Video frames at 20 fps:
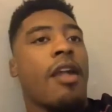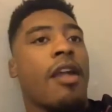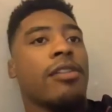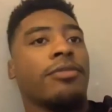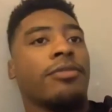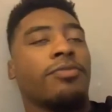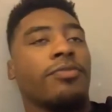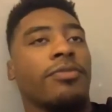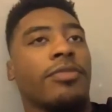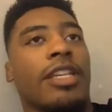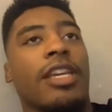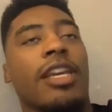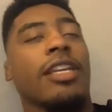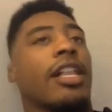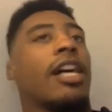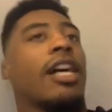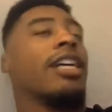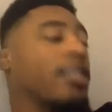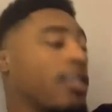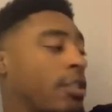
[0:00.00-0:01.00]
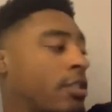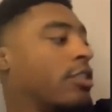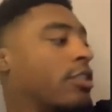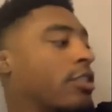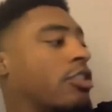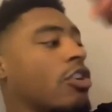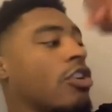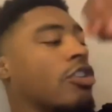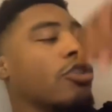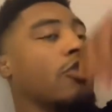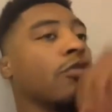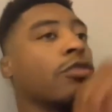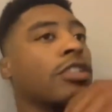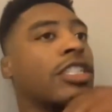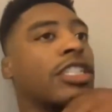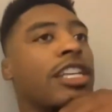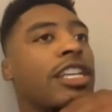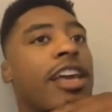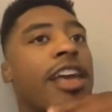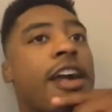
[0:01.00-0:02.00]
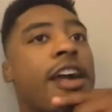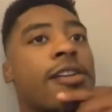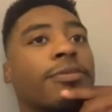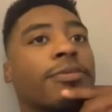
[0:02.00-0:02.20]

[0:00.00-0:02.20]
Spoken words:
Yeah, so you were saying,